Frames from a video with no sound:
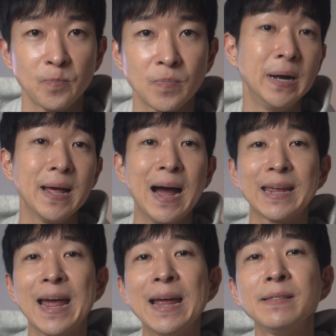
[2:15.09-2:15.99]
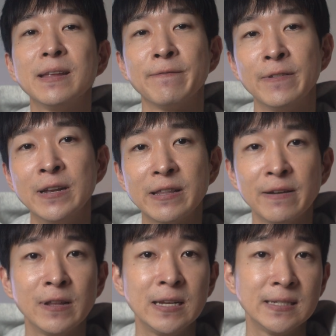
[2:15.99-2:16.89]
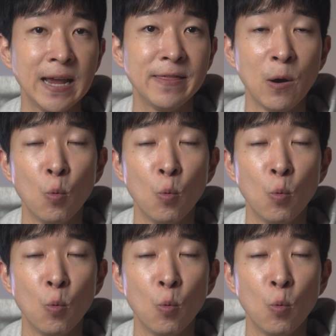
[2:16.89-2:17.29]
But I can't definitively say that